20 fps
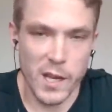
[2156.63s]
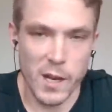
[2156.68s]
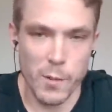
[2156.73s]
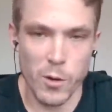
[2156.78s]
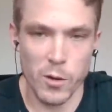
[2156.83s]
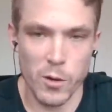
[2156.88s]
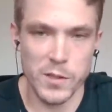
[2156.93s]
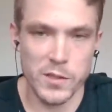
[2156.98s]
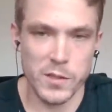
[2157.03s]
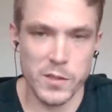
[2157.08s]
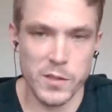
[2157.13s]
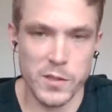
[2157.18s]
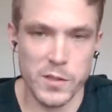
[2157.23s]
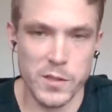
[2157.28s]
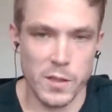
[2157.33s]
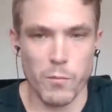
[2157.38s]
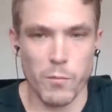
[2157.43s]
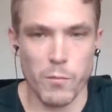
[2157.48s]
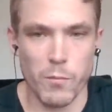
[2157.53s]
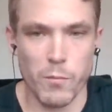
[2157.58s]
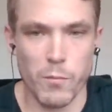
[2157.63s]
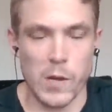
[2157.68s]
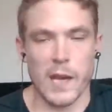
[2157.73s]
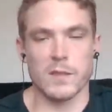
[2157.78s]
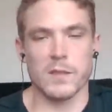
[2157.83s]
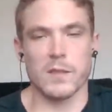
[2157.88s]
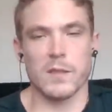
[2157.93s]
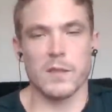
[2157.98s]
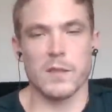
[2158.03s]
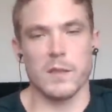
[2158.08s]
I'm always like marking
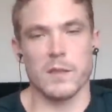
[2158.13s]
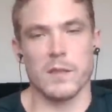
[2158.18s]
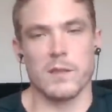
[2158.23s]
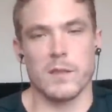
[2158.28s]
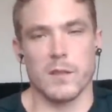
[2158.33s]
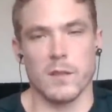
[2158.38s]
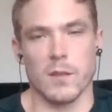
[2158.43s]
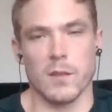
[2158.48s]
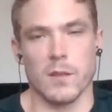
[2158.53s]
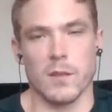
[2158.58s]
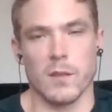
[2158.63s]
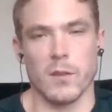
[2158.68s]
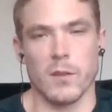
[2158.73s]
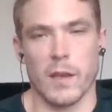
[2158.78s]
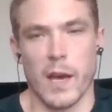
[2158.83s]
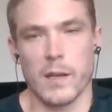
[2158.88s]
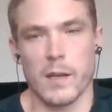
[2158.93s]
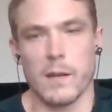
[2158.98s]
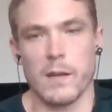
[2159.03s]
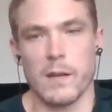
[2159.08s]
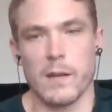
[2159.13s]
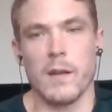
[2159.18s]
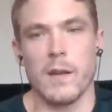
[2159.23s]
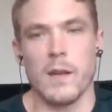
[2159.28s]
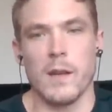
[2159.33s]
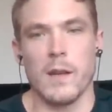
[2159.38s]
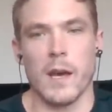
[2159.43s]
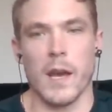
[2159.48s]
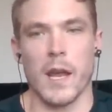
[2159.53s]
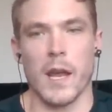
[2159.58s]
hands to to look at, and
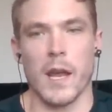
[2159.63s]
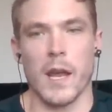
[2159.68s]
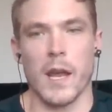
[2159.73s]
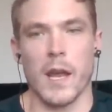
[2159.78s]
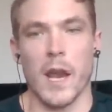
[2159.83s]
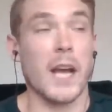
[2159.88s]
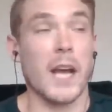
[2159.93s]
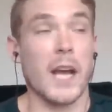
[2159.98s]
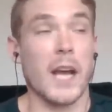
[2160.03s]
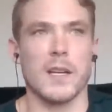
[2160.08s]
and I actually think